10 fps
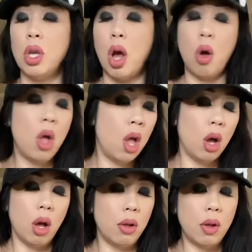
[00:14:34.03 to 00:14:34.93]
you know.
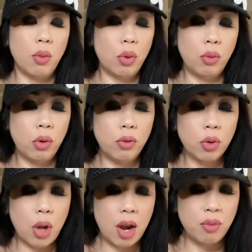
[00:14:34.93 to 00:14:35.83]
And
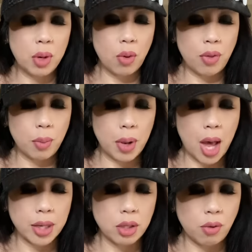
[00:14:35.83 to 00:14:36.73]
we've kind of been around the
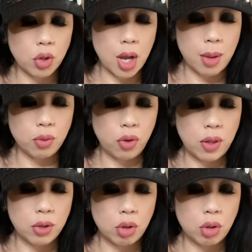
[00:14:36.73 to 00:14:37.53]
block several times for this.